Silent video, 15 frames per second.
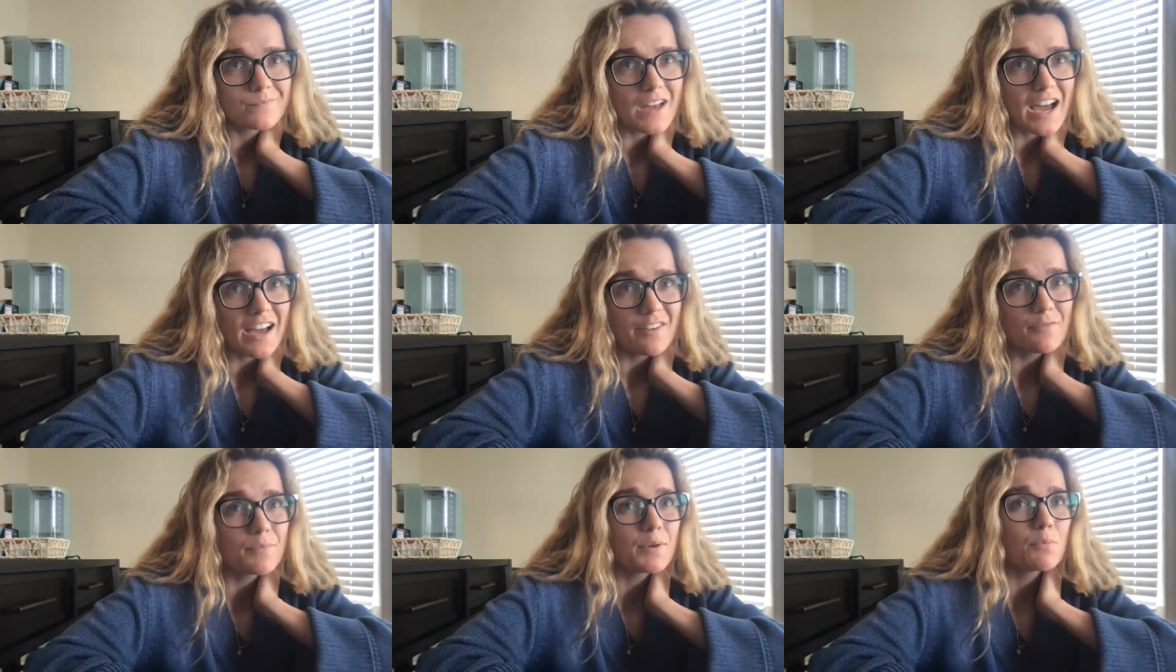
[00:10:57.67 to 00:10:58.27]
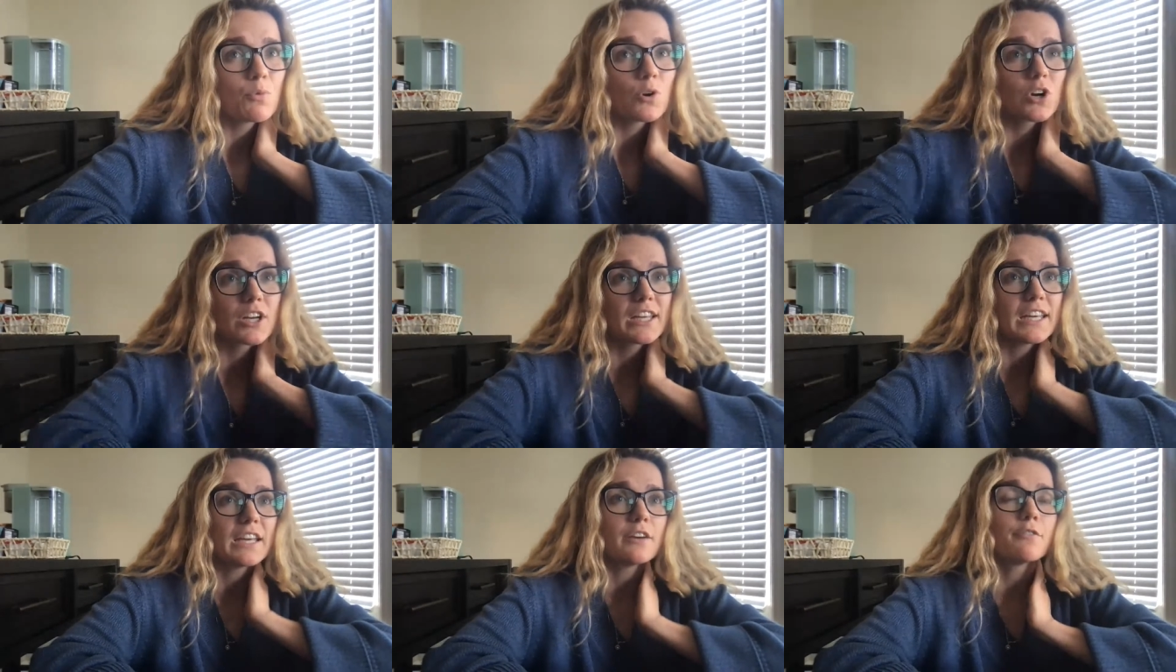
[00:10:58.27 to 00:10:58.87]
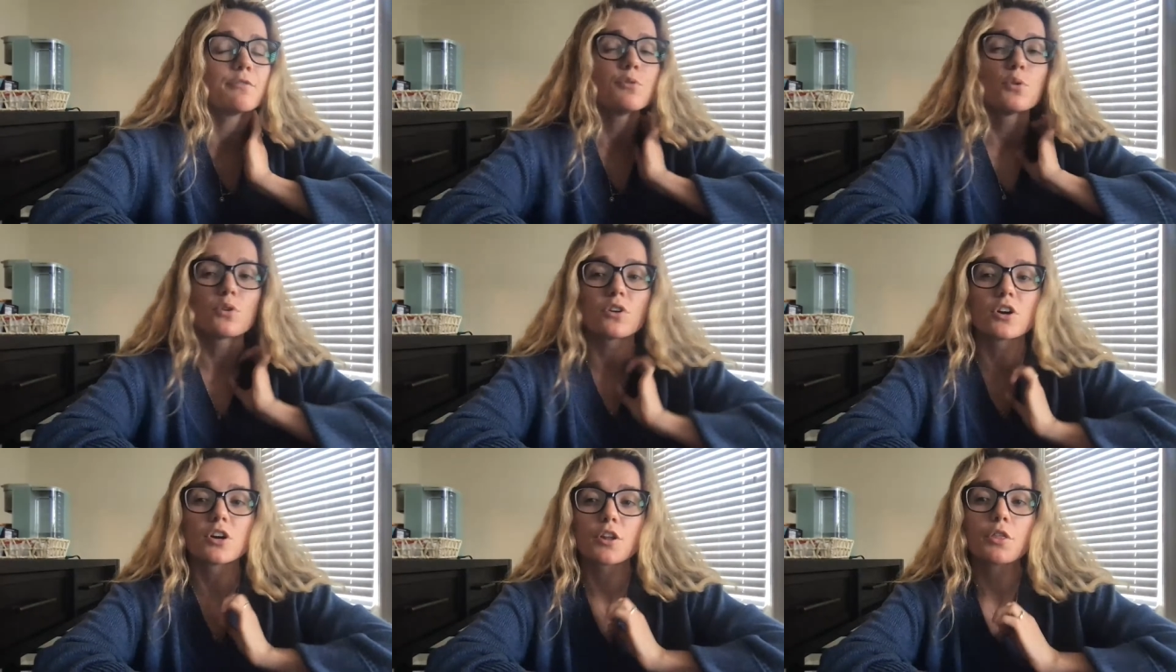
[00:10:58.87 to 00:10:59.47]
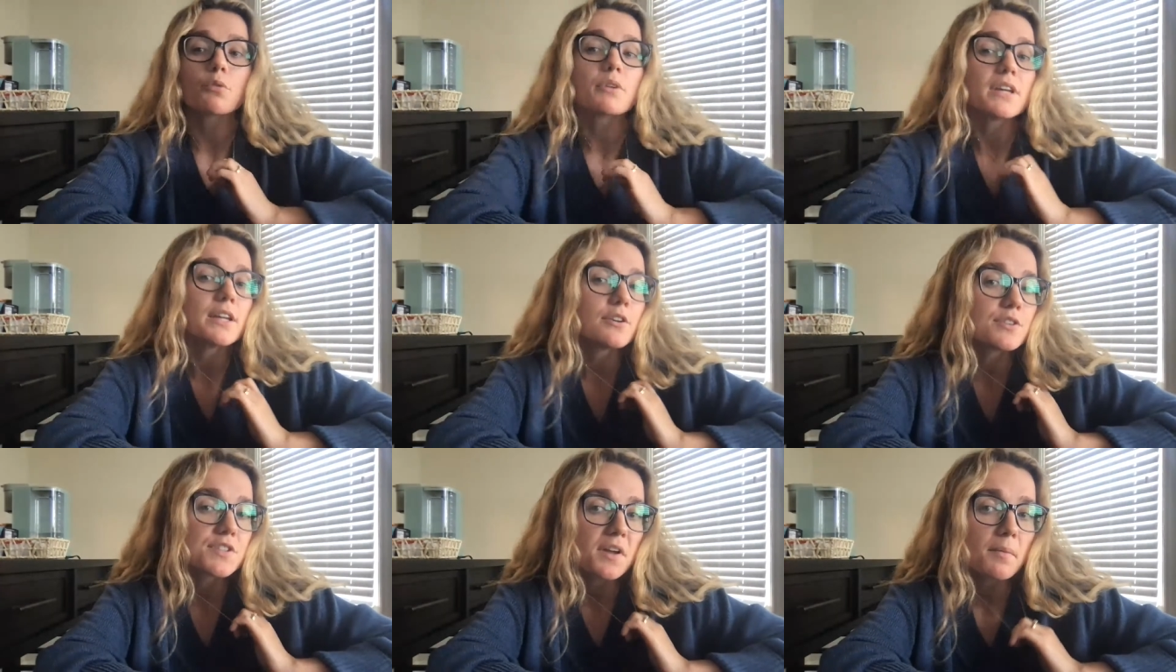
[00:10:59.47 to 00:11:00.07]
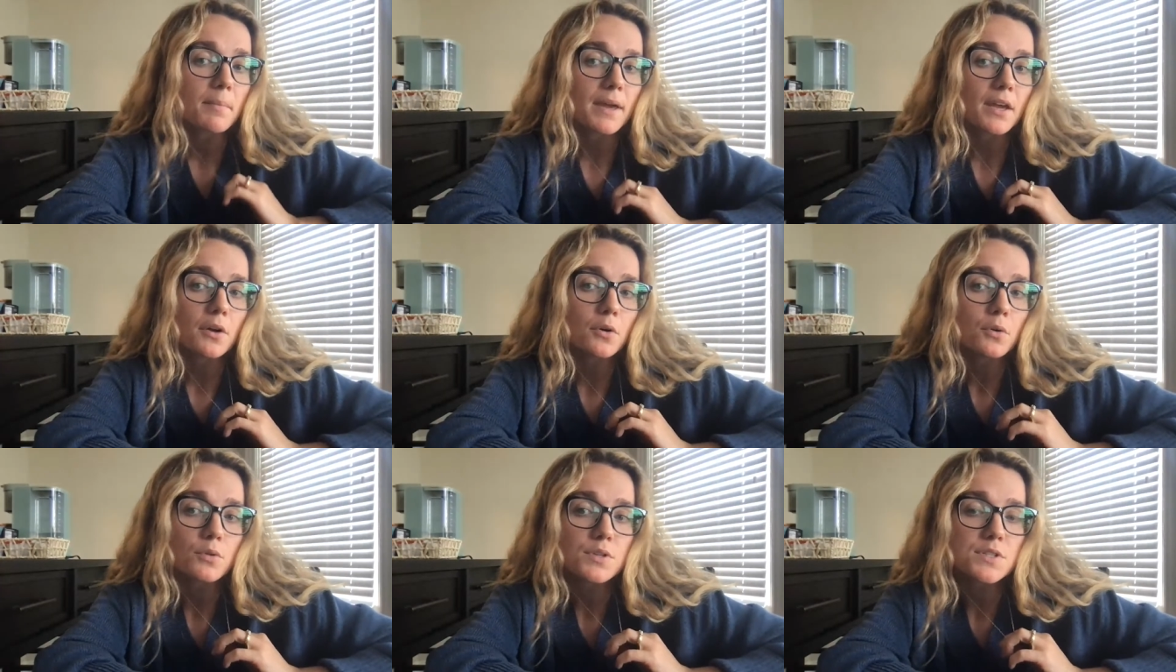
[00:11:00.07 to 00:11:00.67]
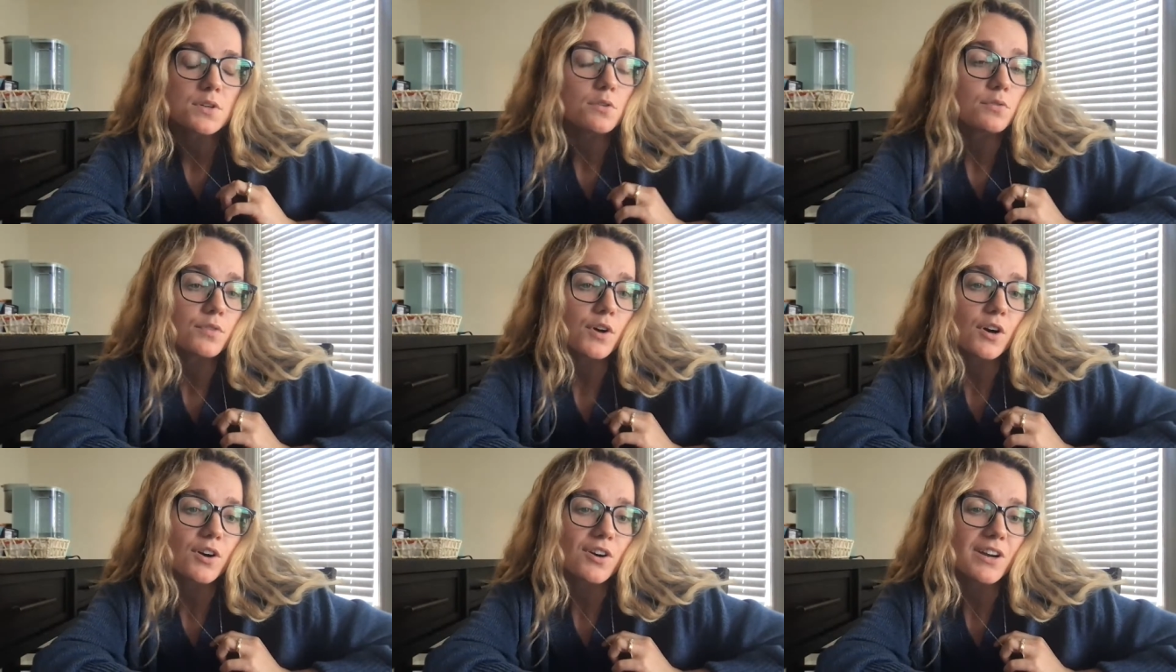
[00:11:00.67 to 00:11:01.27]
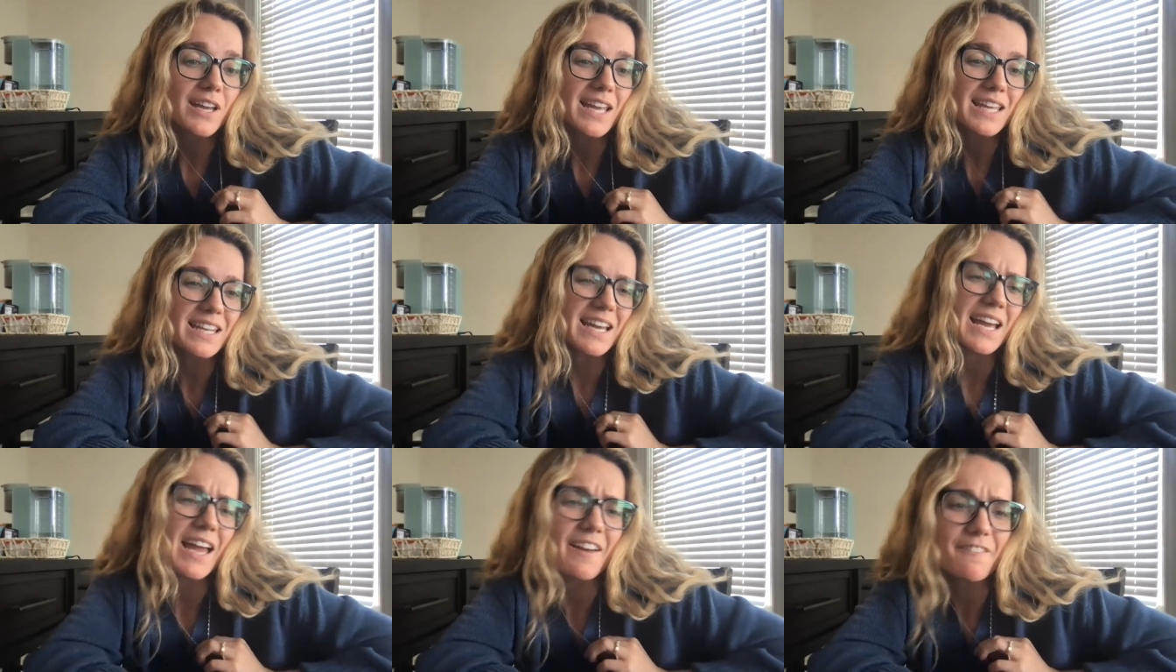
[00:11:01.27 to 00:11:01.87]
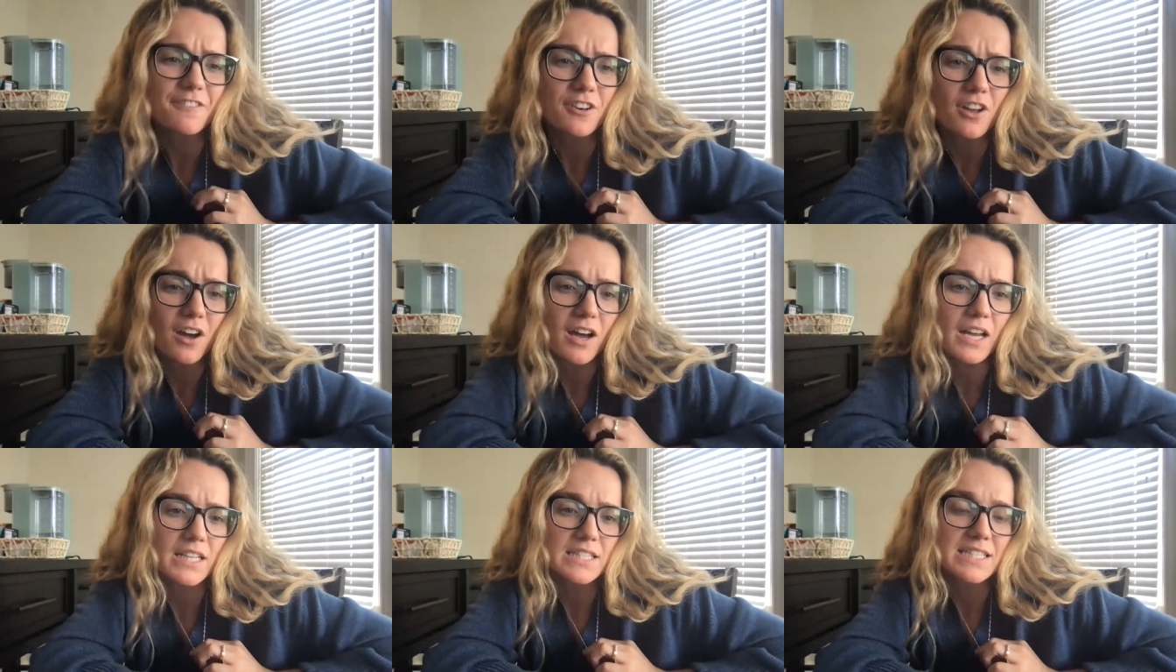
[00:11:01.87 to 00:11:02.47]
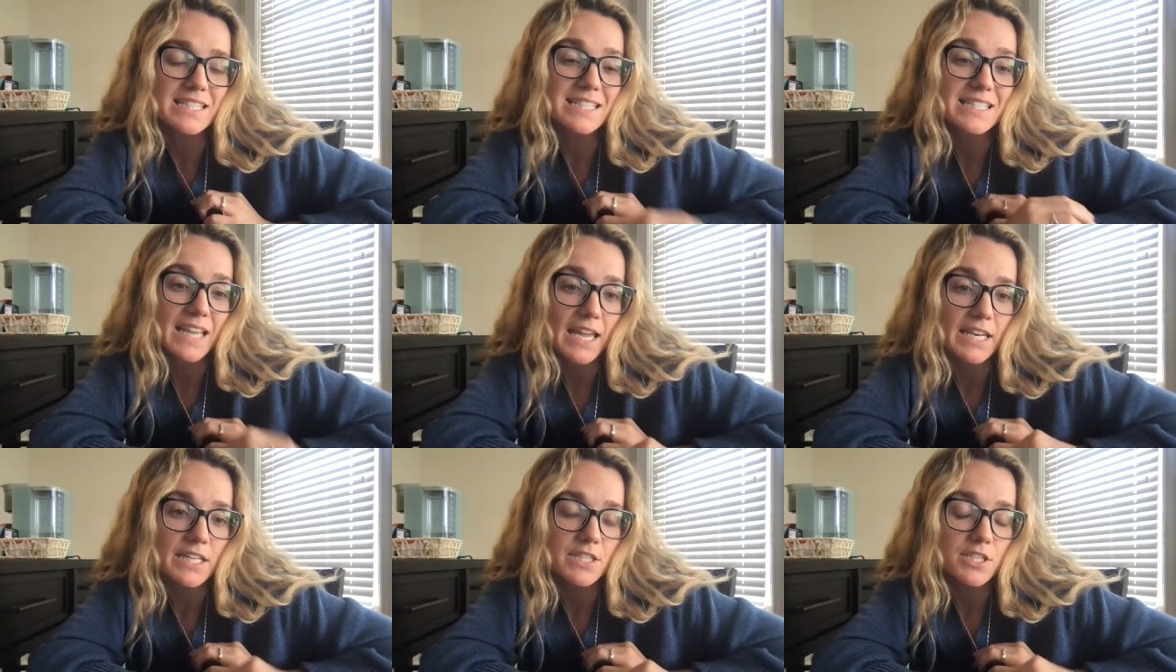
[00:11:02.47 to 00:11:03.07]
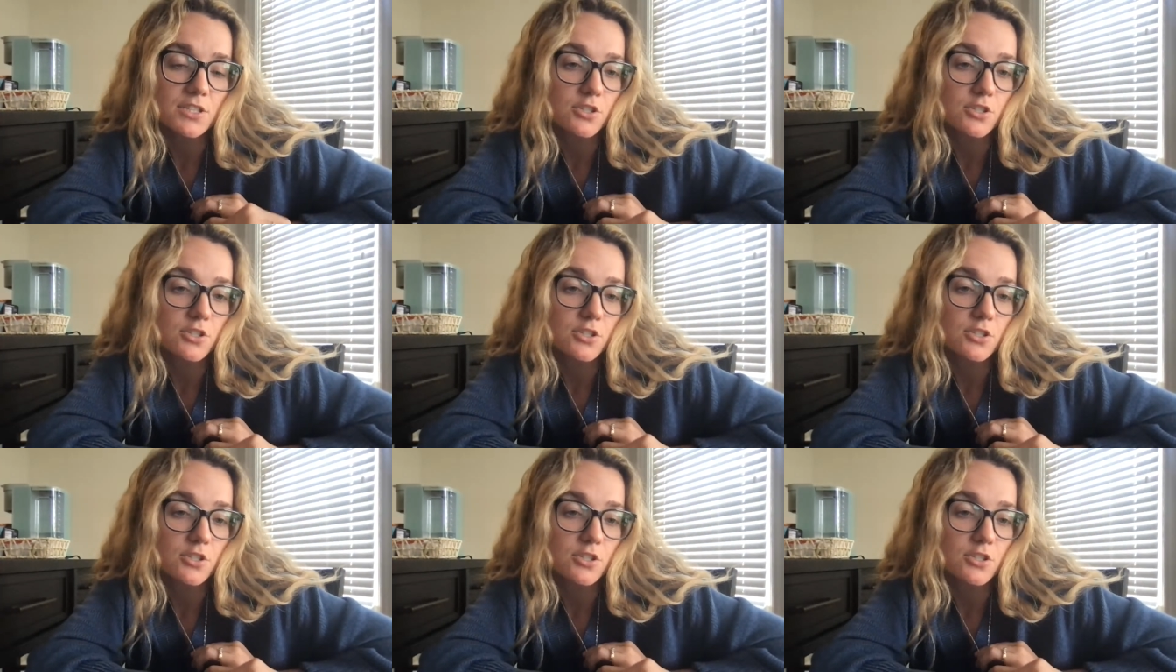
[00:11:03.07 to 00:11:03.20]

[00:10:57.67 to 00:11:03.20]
I've been working for 3 years on my own so far, and I have not decided to